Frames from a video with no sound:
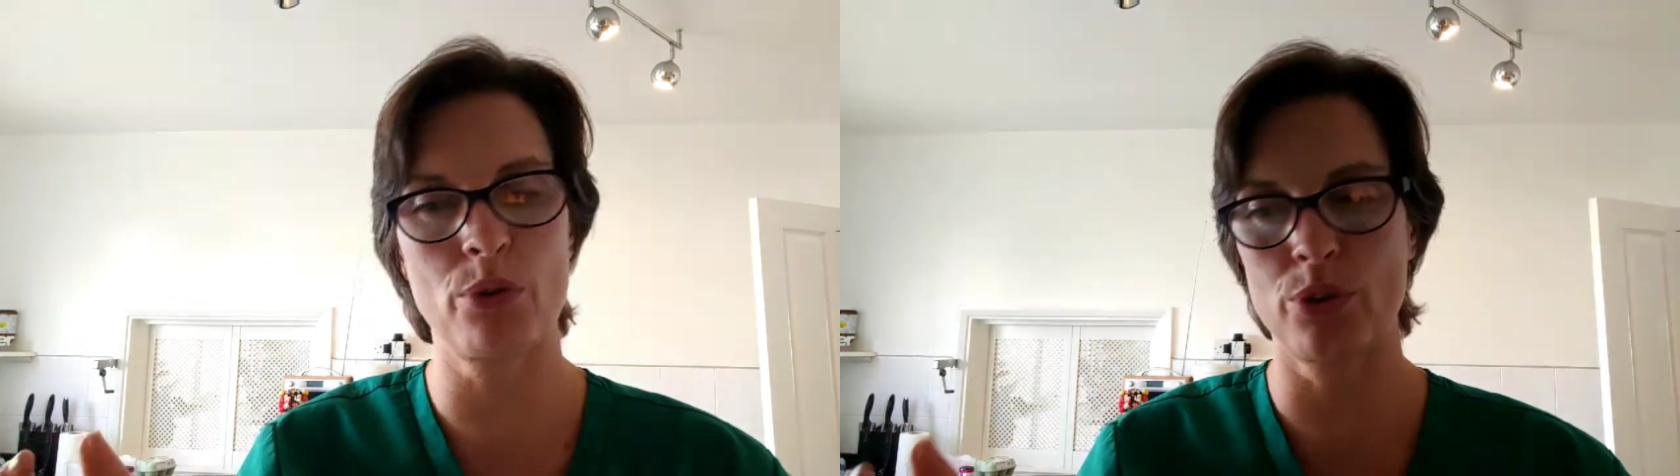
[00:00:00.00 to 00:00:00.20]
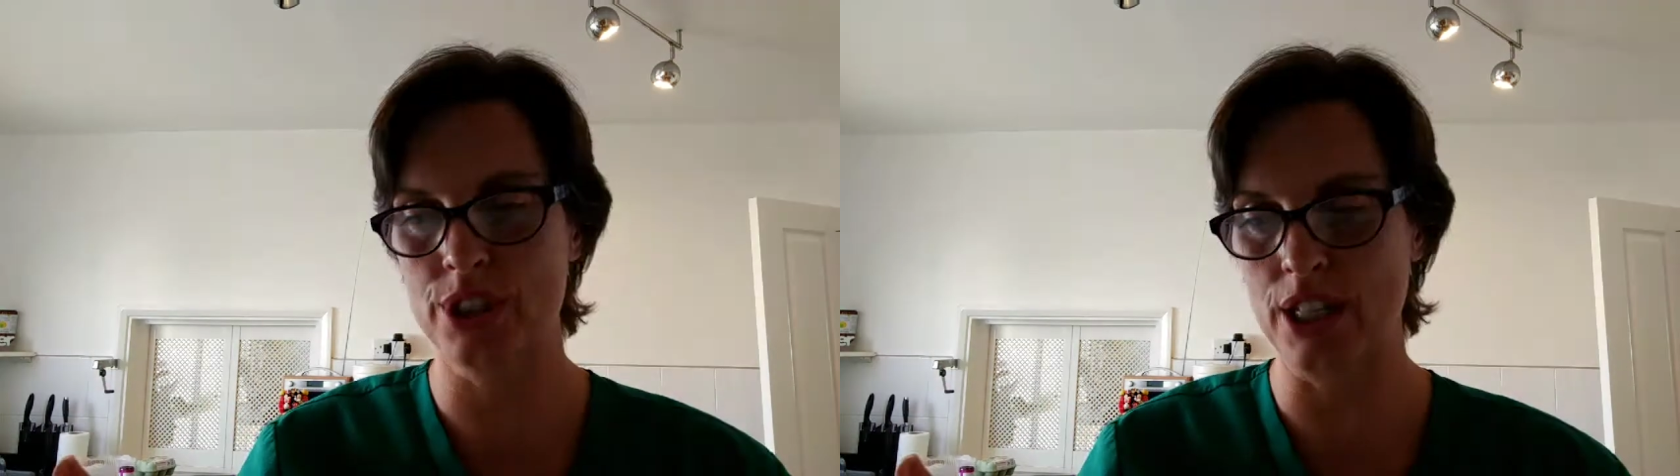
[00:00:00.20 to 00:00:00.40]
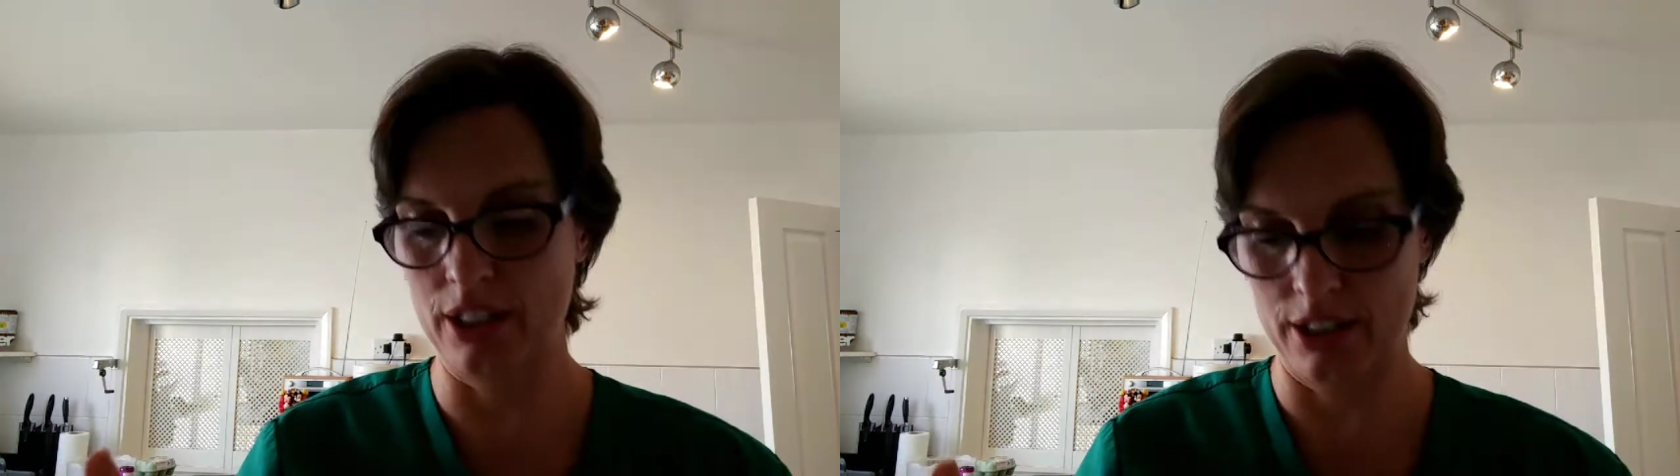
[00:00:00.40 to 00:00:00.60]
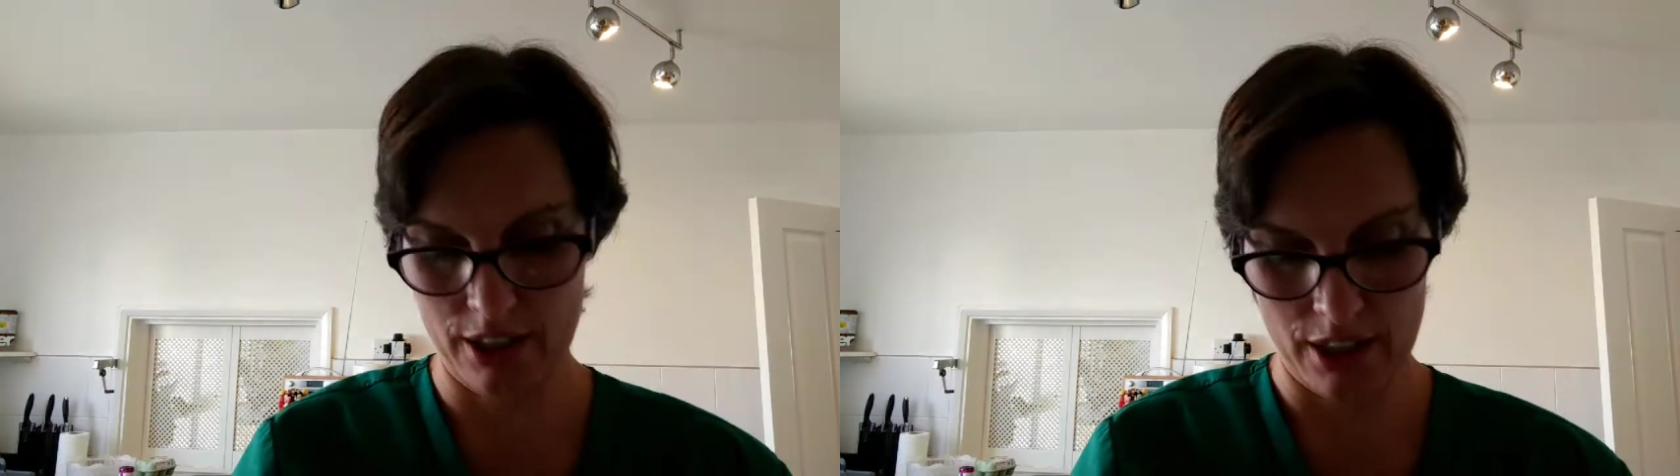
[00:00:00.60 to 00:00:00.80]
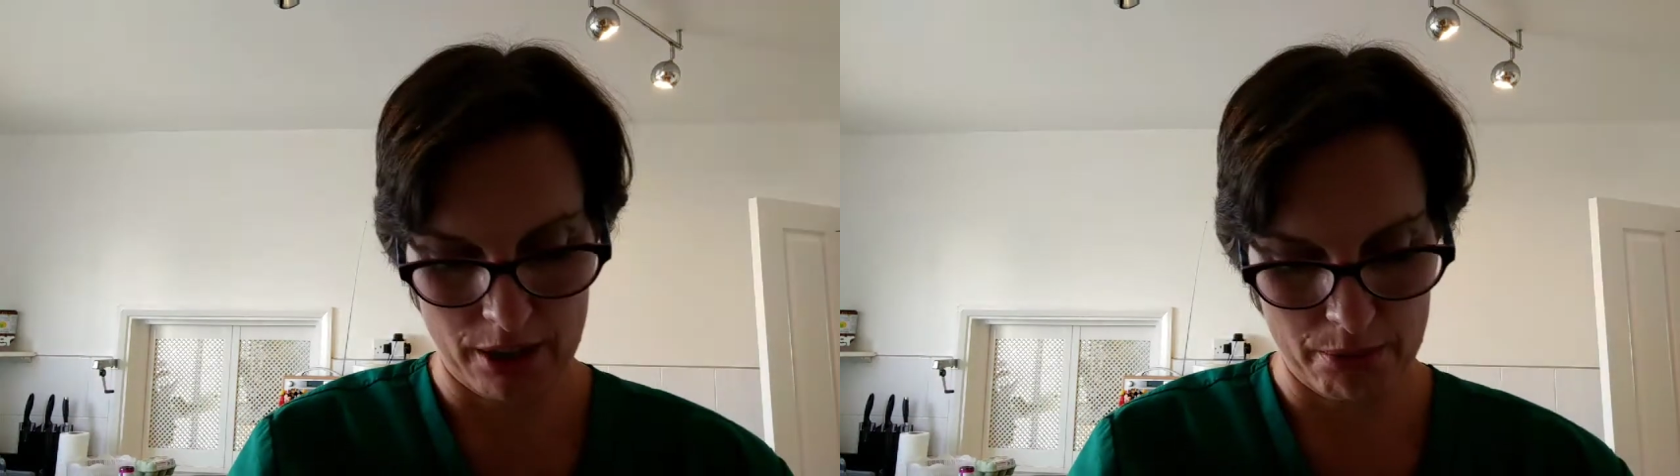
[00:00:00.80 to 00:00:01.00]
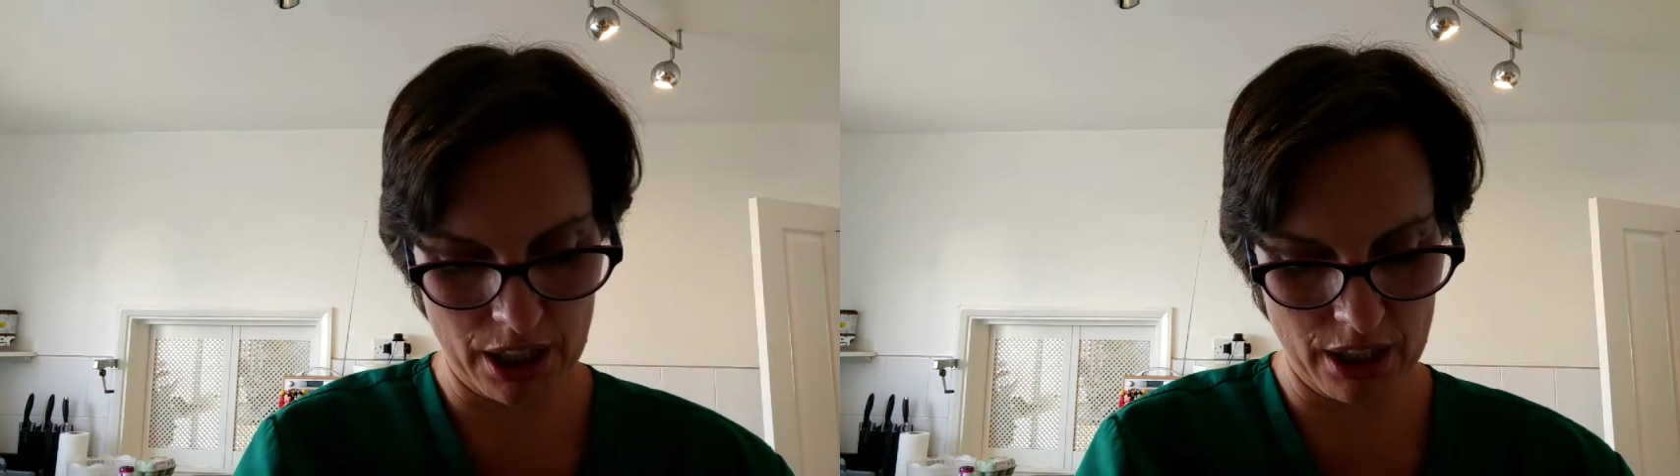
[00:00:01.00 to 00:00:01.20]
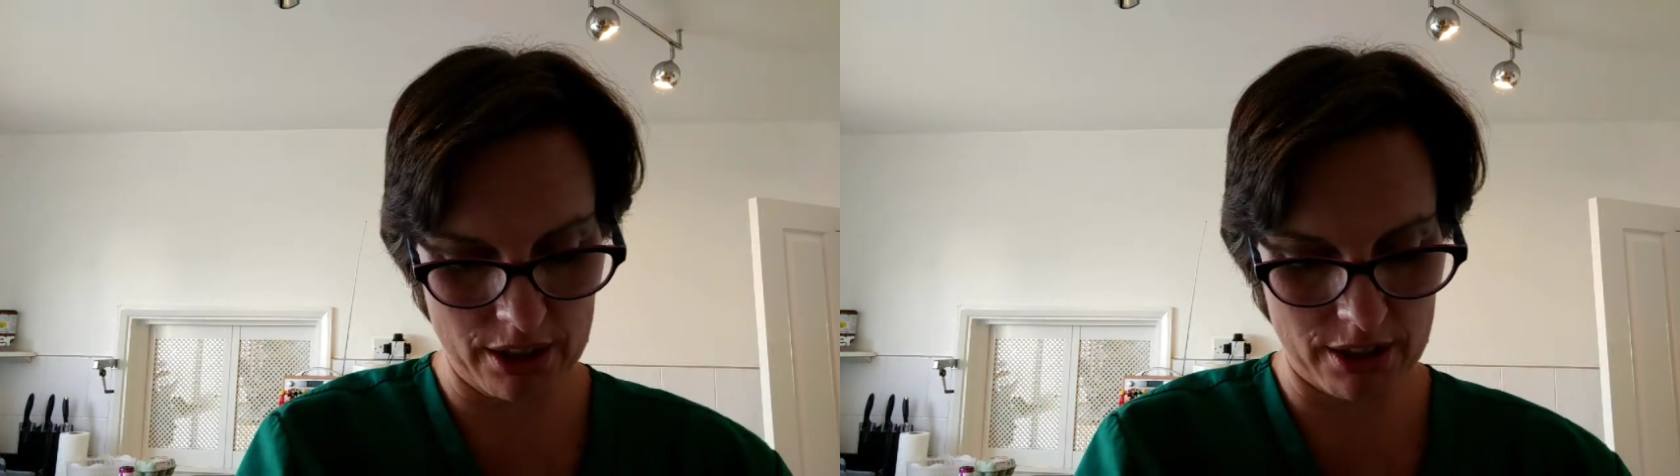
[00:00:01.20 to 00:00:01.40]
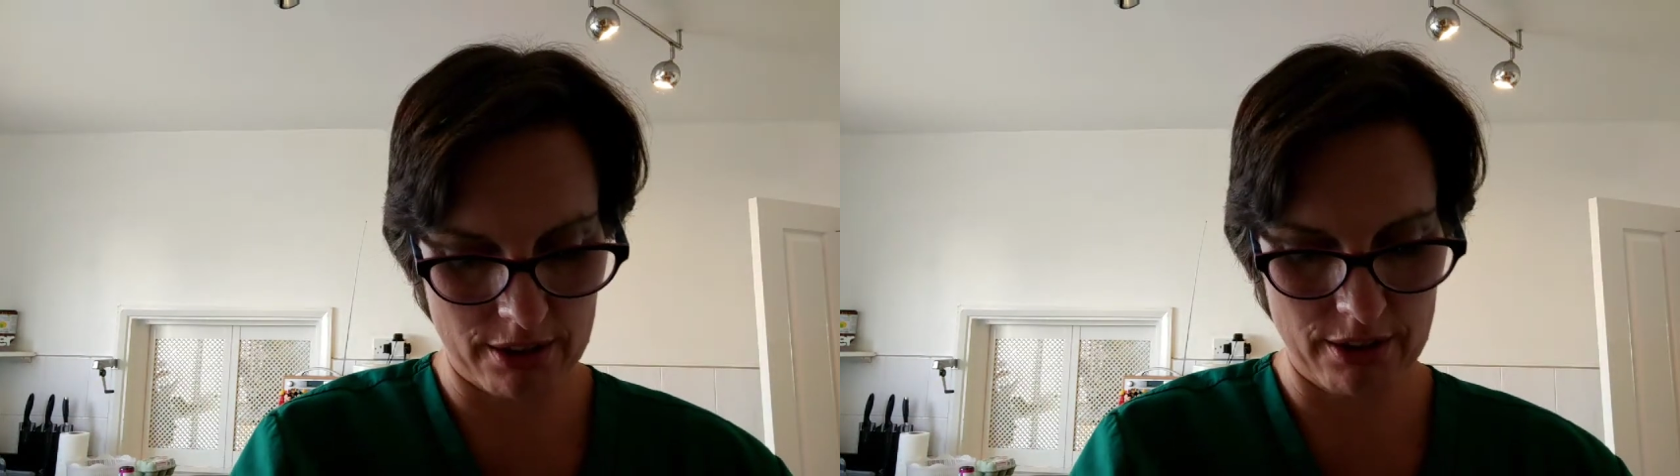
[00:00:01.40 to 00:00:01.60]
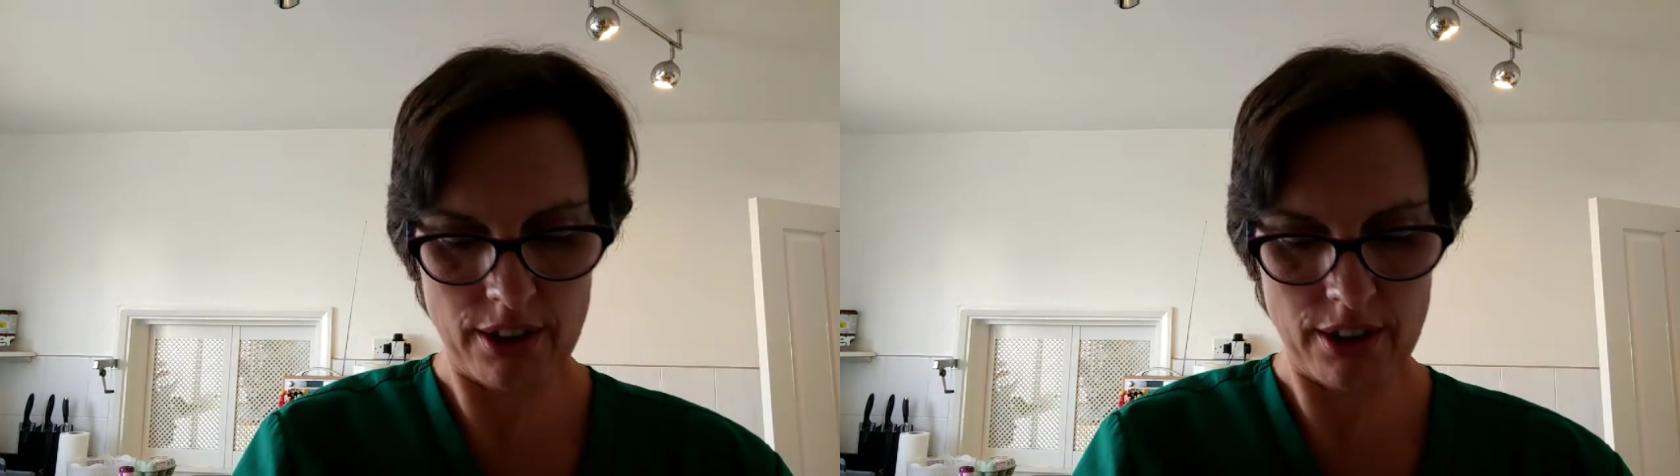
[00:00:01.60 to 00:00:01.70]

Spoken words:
water because